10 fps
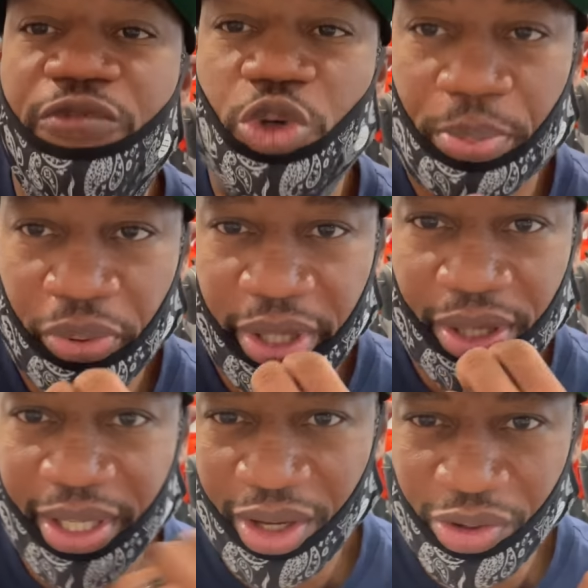So
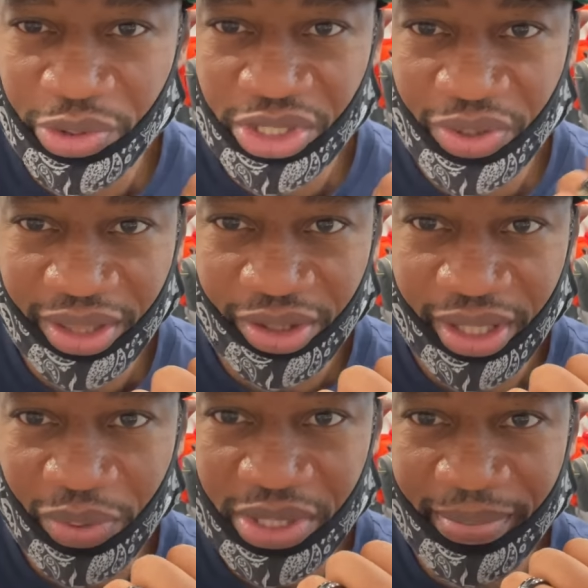apparently, oh shoot, I thought
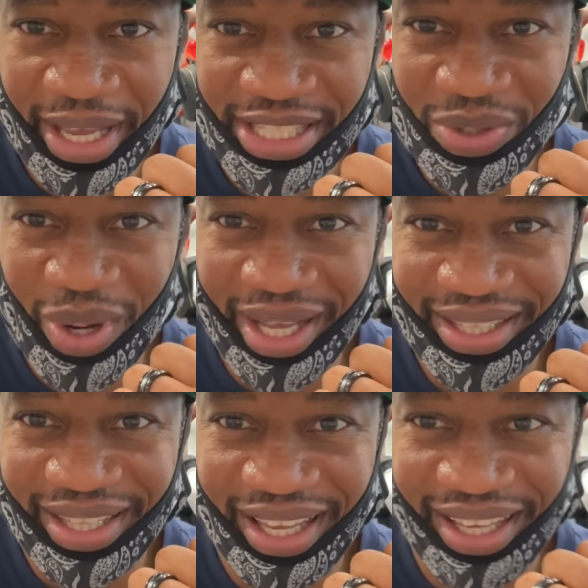that was somebody
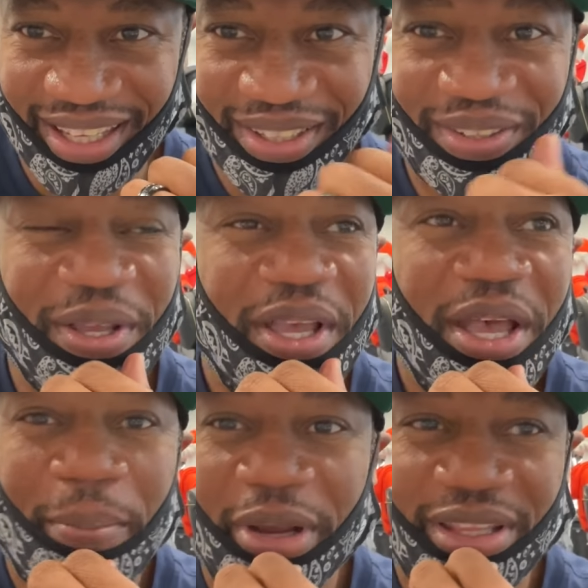squatting down.
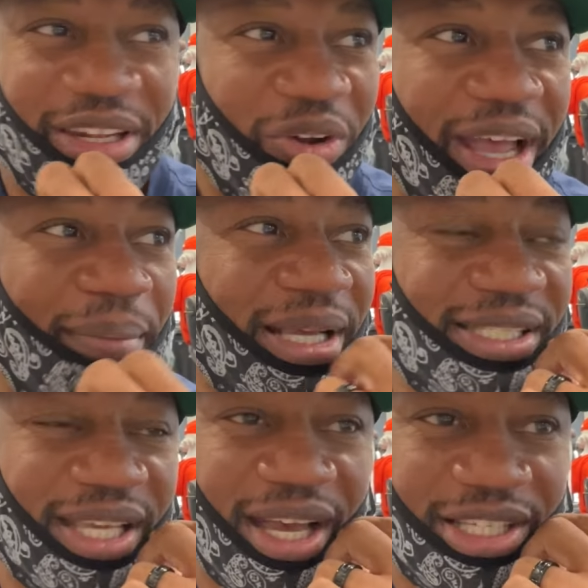Apparently don't got my
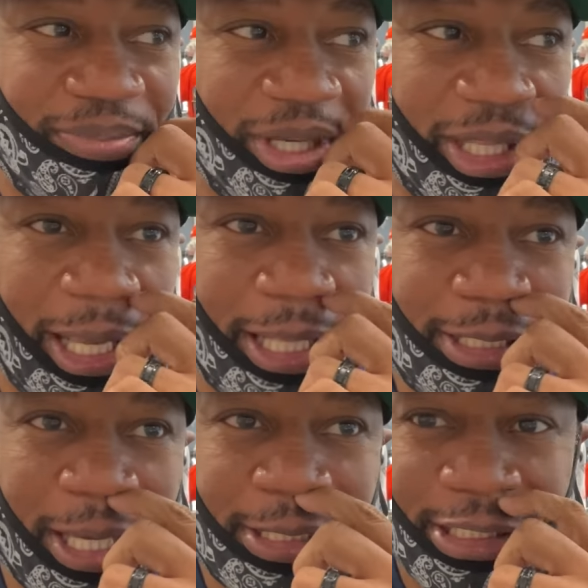size, but they got a
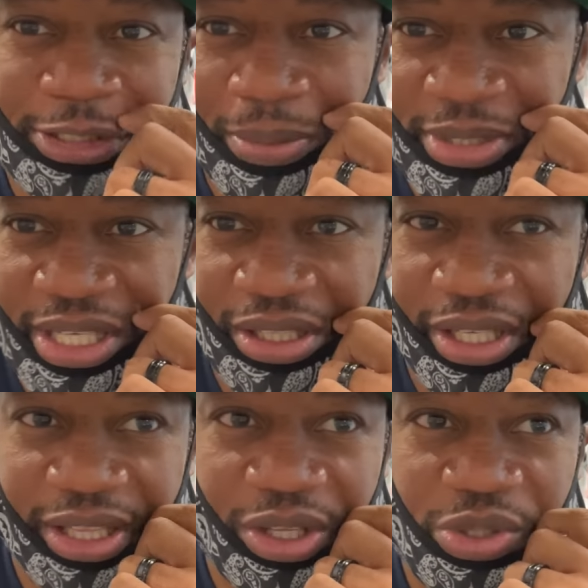size ten, so I'm gonna take a
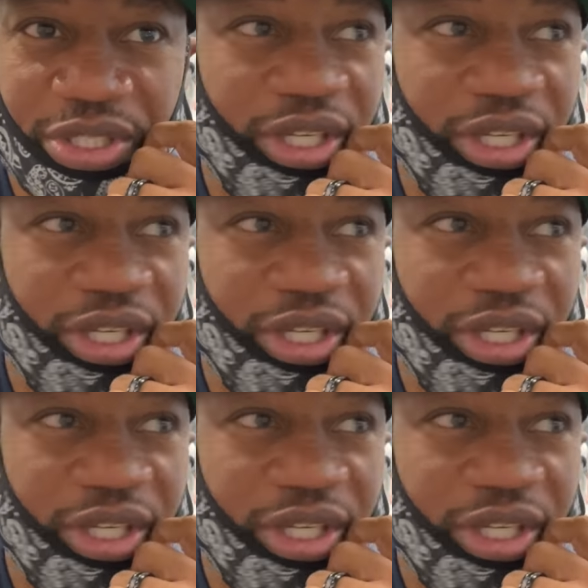look at those.